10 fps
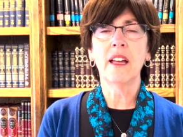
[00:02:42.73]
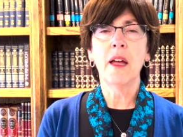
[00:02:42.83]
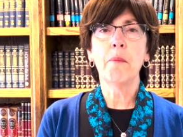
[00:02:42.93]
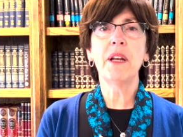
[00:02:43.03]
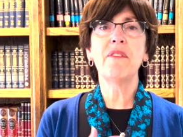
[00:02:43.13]

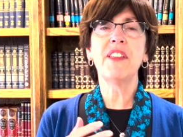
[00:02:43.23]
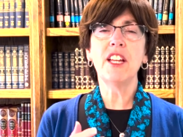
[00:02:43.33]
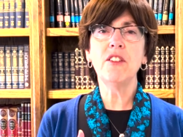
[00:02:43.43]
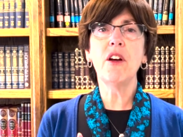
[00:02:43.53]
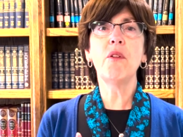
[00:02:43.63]
but if they
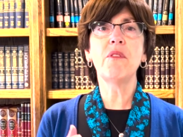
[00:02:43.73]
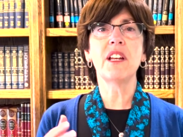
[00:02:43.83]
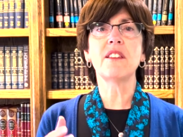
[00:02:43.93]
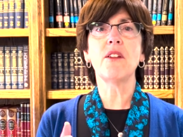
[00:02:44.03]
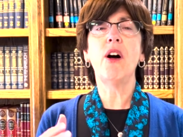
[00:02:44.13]
know that
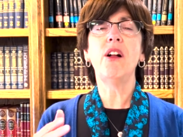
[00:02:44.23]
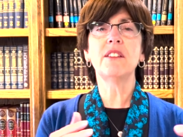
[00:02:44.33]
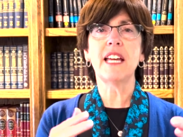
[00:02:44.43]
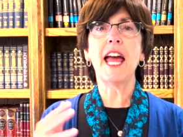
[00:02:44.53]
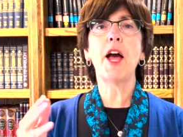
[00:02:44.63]
it's all
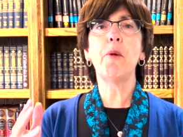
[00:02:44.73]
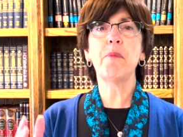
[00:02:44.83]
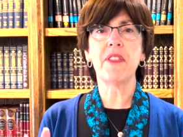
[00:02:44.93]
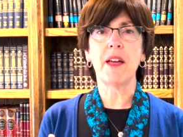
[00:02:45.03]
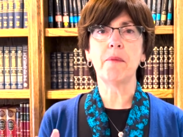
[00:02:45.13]
to
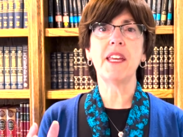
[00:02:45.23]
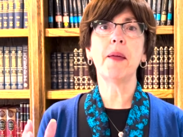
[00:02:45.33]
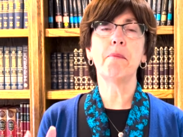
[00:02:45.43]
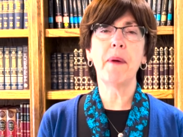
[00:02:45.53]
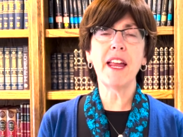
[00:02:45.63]
help them
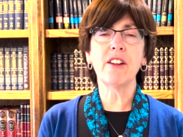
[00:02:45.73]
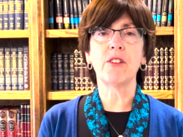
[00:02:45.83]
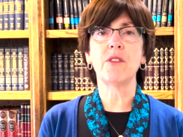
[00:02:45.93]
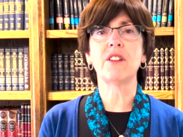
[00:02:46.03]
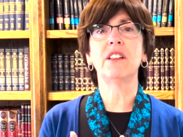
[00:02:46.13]
get
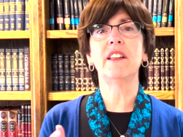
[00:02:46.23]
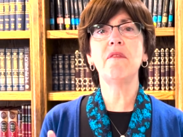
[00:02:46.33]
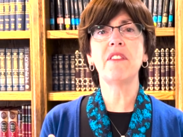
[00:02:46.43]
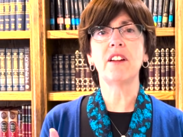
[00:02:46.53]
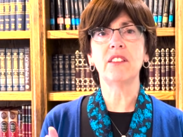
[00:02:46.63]
better or to
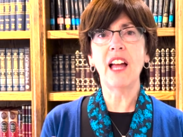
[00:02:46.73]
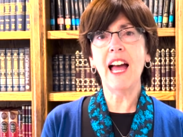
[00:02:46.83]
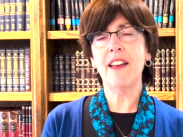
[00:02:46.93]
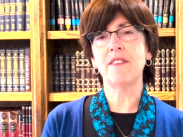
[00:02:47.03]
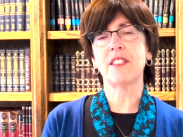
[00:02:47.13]
live their
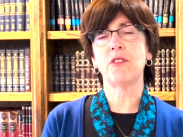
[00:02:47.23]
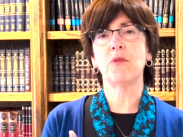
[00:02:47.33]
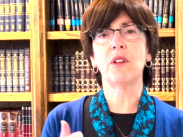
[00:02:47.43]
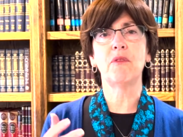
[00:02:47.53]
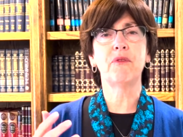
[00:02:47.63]
lives
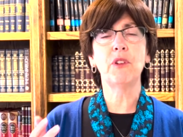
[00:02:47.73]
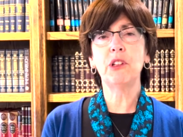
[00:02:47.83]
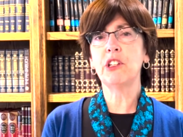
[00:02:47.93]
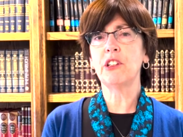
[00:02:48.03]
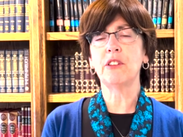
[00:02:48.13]
to a
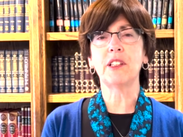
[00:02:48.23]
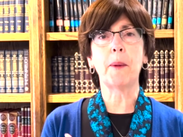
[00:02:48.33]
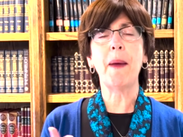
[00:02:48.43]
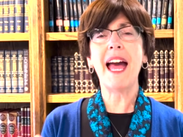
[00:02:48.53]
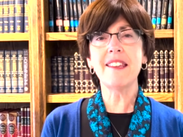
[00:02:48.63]
fuller
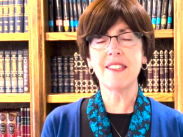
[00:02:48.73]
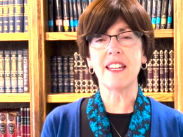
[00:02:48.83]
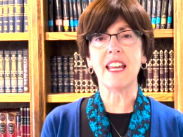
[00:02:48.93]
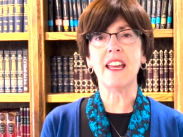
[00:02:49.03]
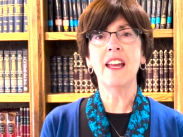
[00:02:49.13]

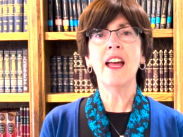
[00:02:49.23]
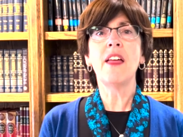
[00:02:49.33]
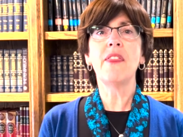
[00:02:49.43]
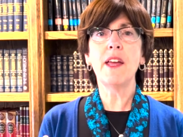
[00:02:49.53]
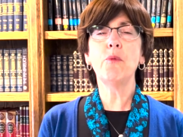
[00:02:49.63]
capacity,
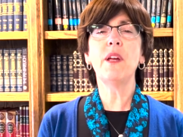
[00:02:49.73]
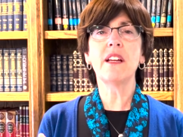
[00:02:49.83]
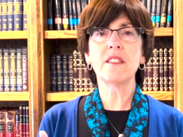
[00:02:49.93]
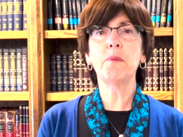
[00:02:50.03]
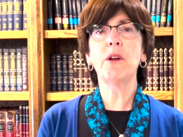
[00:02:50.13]
then we
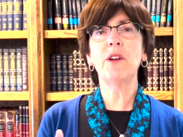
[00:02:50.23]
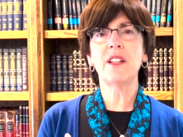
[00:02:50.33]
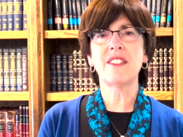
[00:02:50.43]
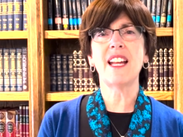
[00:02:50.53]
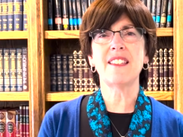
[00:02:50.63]

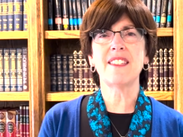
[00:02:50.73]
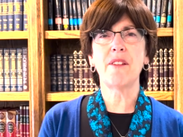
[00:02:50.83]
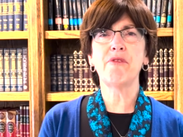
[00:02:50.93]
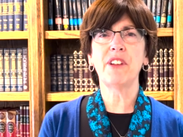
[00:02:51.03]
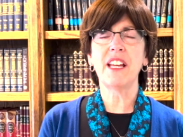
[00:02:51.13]
experience that
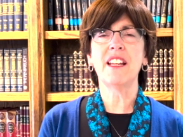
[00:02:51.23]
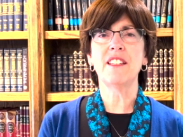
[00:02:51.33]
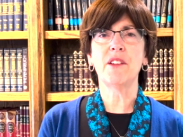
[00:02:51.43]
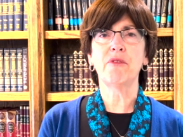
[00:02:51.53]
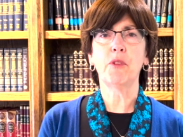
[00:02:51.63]
suffering in a
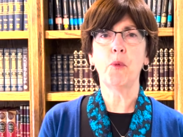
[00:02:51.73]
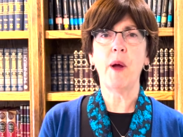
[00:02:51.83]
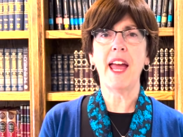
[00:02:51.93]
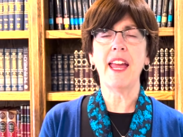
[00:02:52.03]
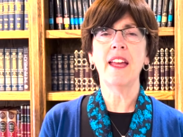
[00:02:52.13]
different way.